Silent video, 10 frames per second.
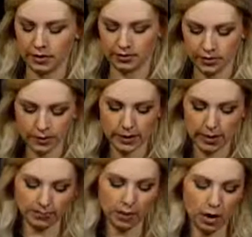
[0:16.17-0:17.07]
So
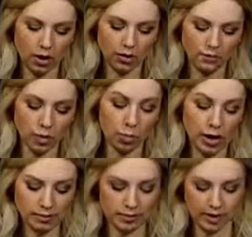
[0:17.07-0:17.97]
again, all of our
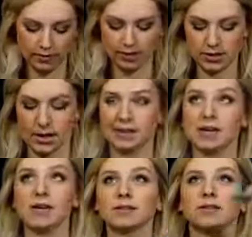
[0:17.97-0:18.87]
problem solving
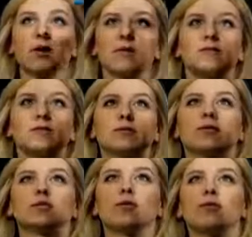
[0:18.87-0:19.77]
techniques that we've used
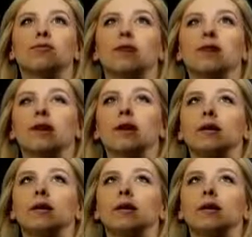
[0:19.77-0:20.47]
so far,